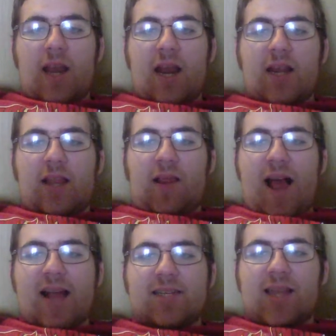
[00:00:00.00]
getting the
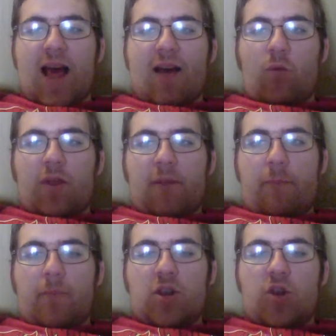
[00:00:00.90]
last laugh with a
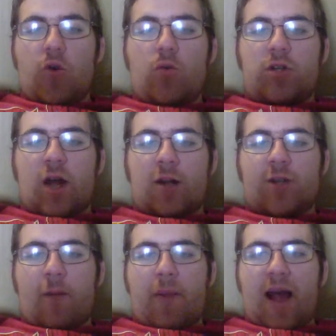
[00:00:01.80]
huge
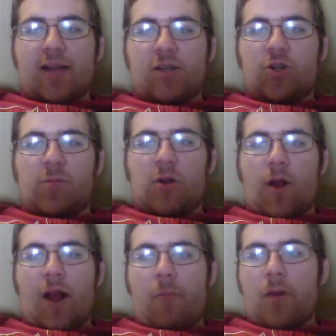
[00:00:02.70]
touchdown pass to Jimmy
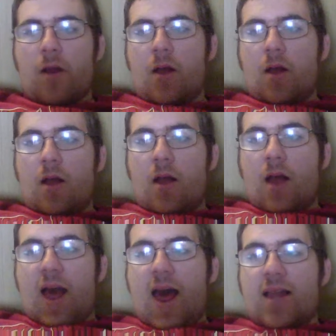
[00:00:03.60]
Graham.
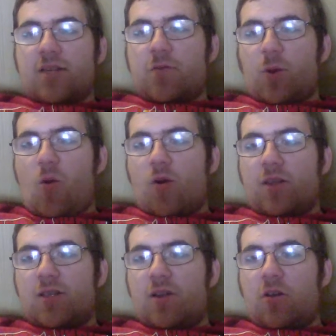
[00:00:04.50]
As of the
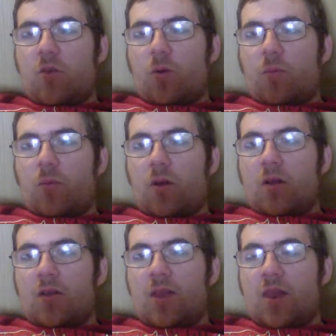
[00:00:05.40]
recording of this video,
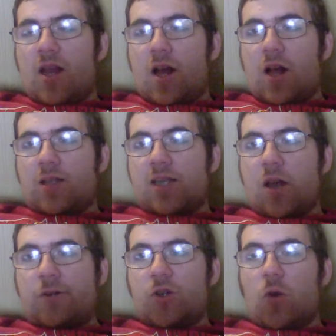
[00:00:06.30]
the
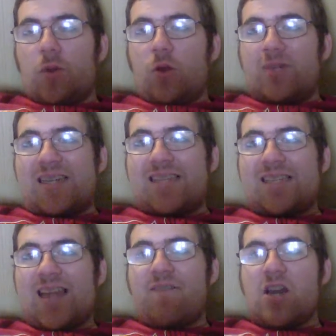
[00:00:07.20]
Seahawks are currently losing
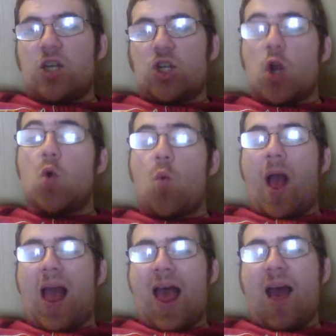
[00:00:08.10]

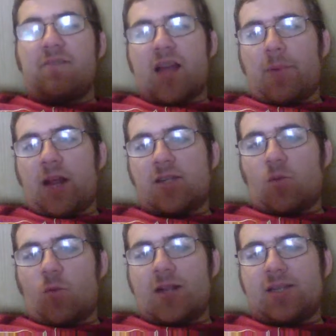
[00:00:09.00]
7-2 at halftime against
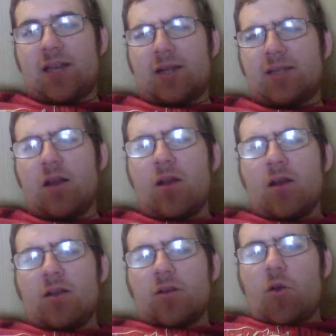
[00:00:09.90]
the Redskins,
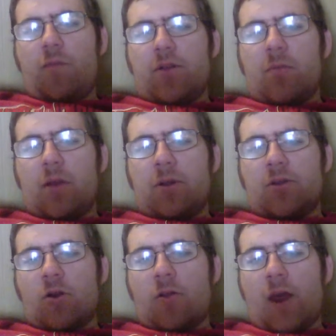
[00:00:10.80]
so hopefully they'll be able
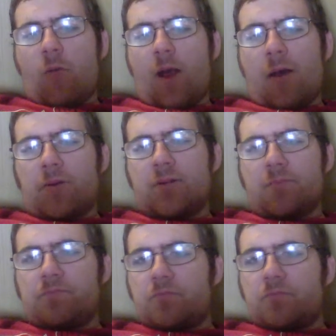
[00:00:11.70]
to turn that around.